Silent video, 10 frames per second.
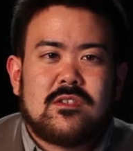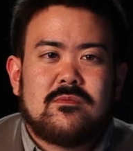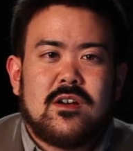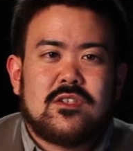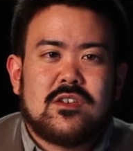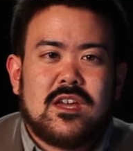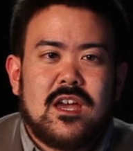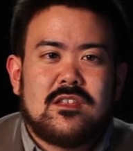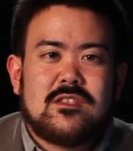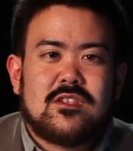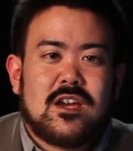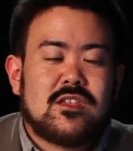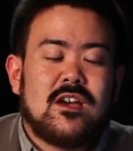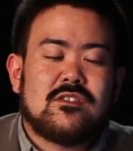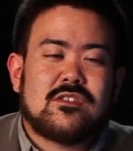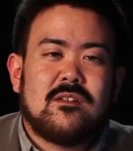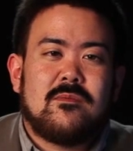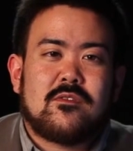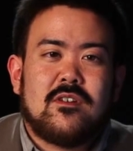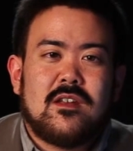for watching again. Check us out,
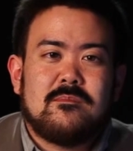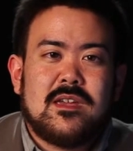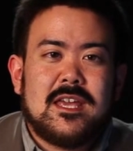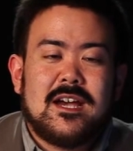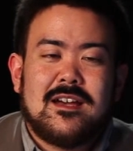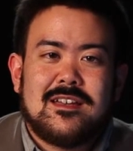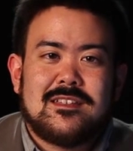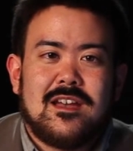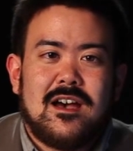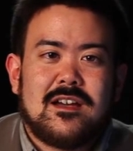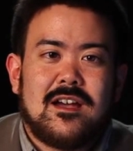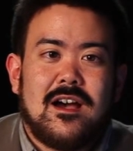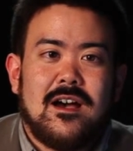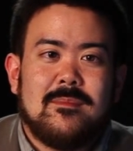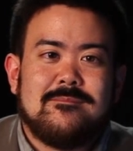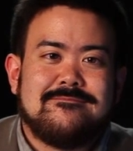centerforcreativemedia.com.